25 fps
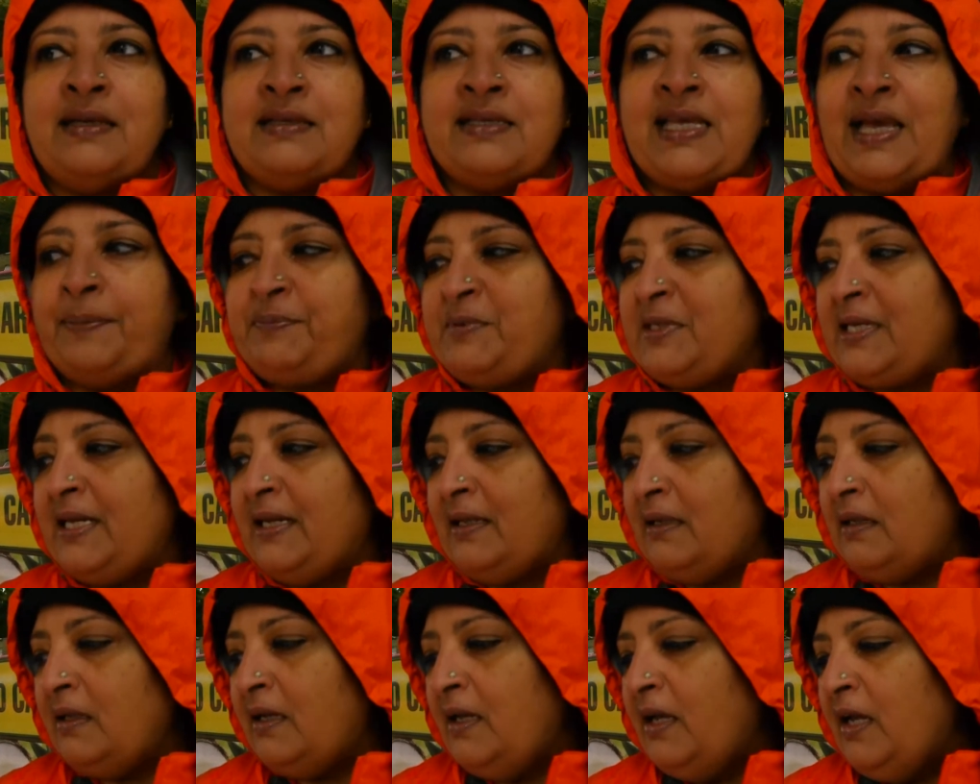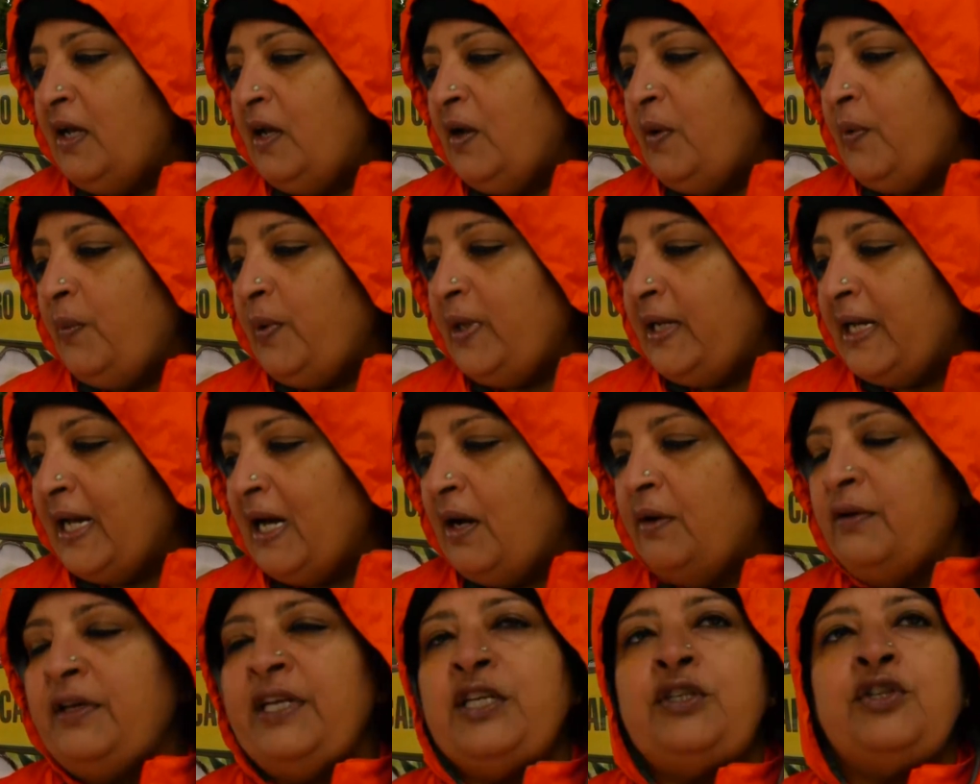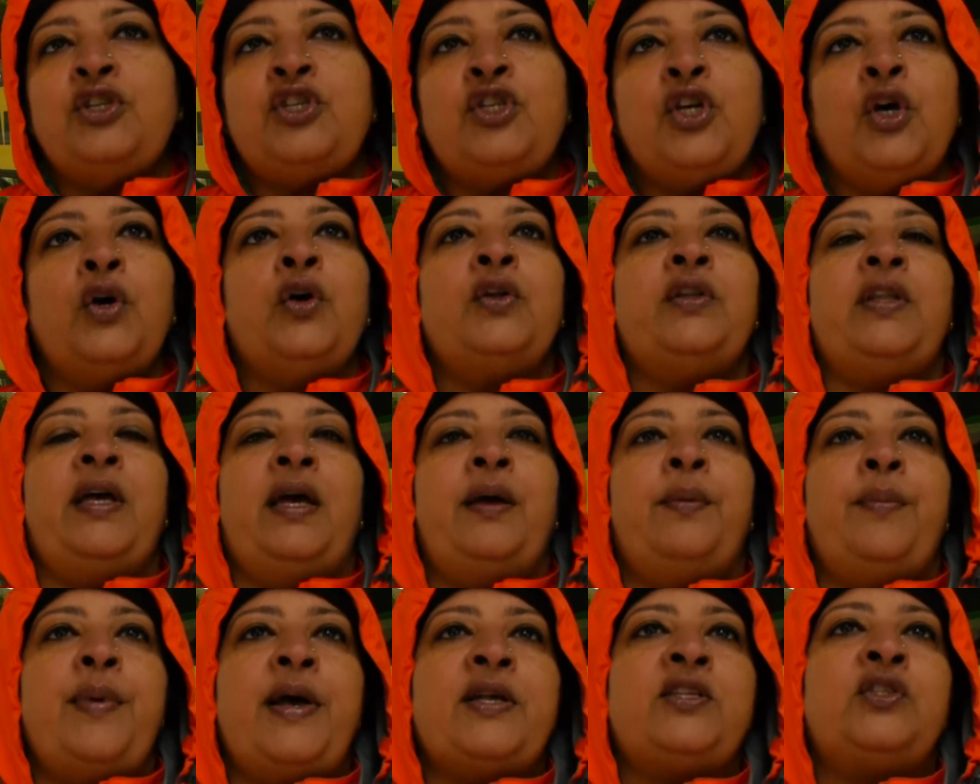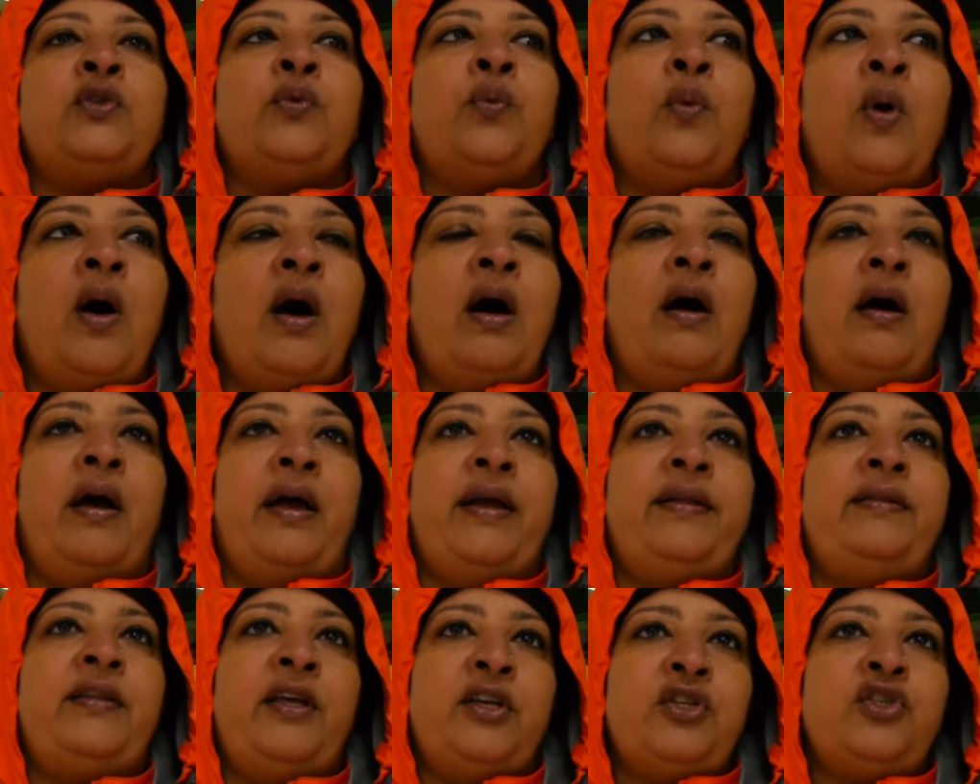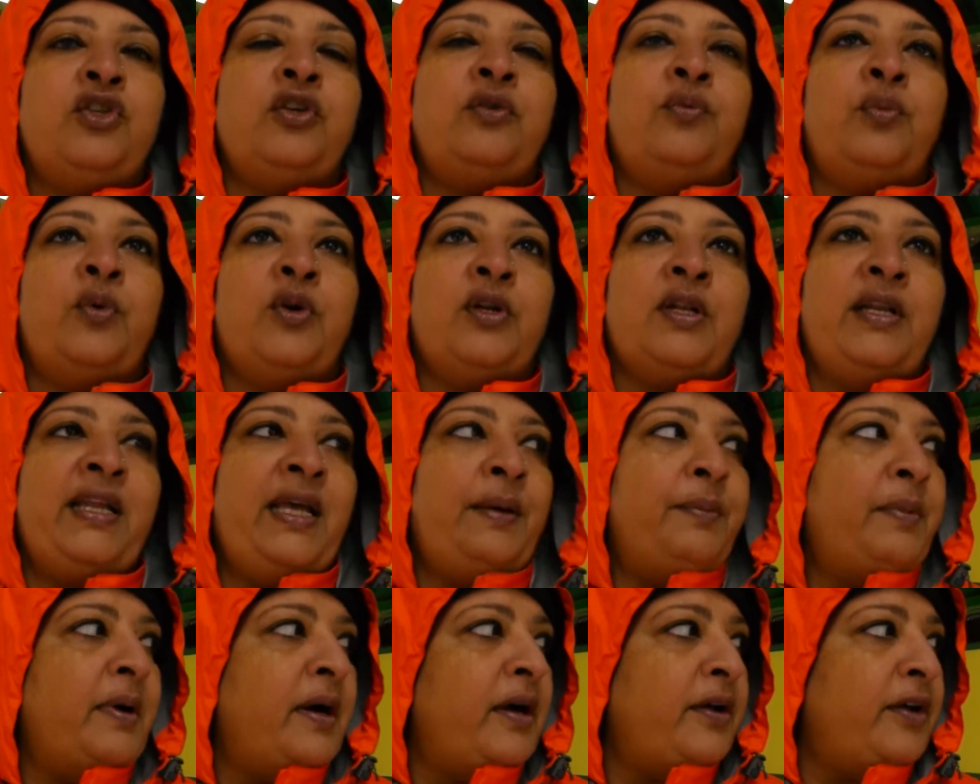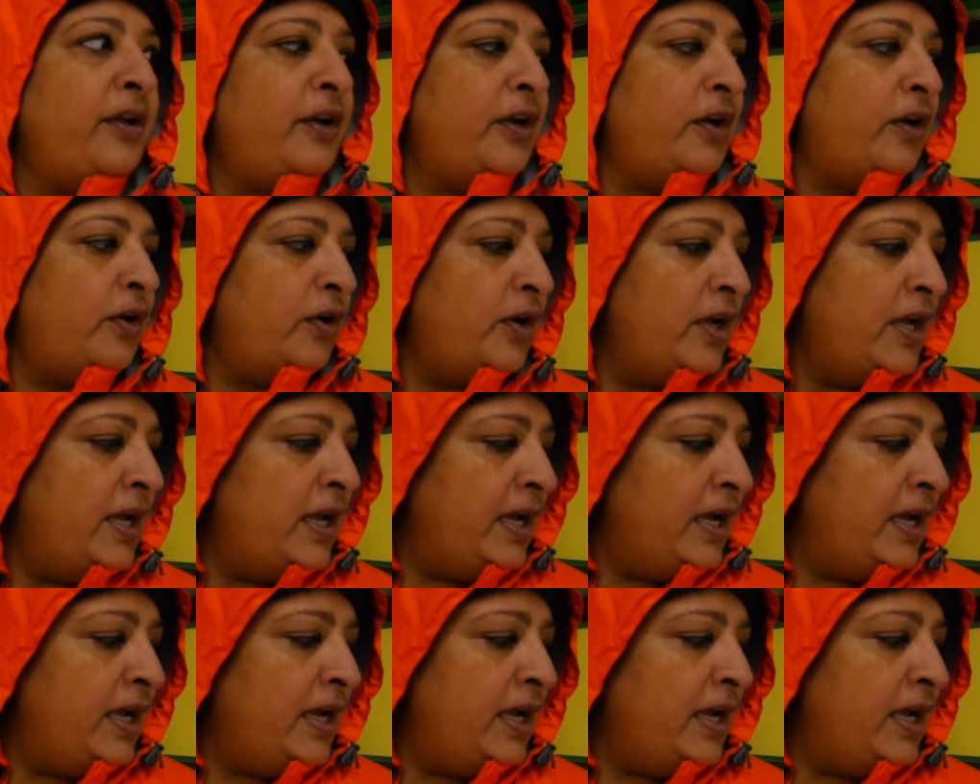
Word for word: skeptical we now need to show them as to why they should vote Labour you know